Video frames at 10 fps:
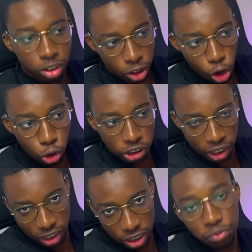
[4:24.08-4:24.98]
closing
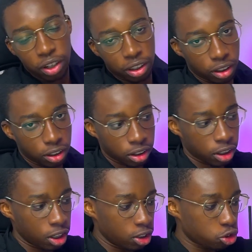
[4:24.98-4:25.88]
this funnel
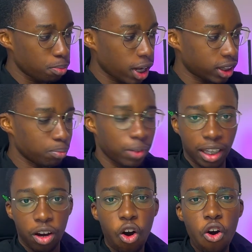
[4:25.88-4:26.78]
to make them
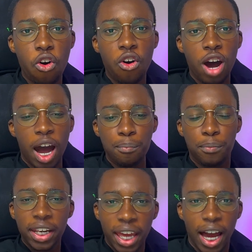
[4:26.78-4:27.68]
like, oh, I'm
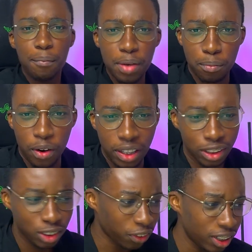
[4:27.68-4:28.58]
very happy about it.
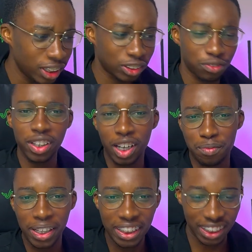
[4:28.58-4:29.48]
This funnel is very
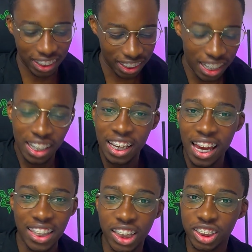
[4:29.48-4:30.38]
amazing.
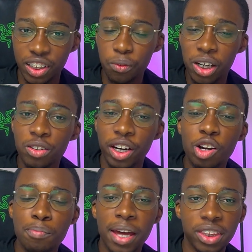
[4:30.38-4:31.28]
And then they will
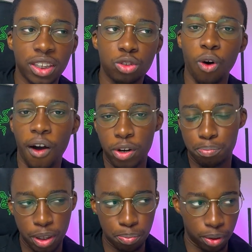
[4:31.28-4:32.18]
recommend it to other
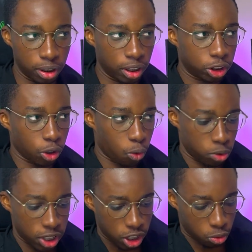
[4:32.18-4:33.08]
people. So
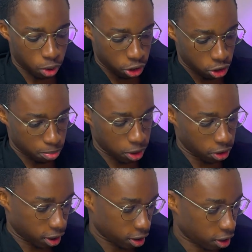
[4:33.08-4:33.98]
this is what you should be
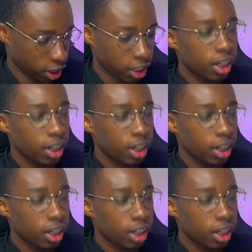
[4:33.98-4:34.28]
doing, okay?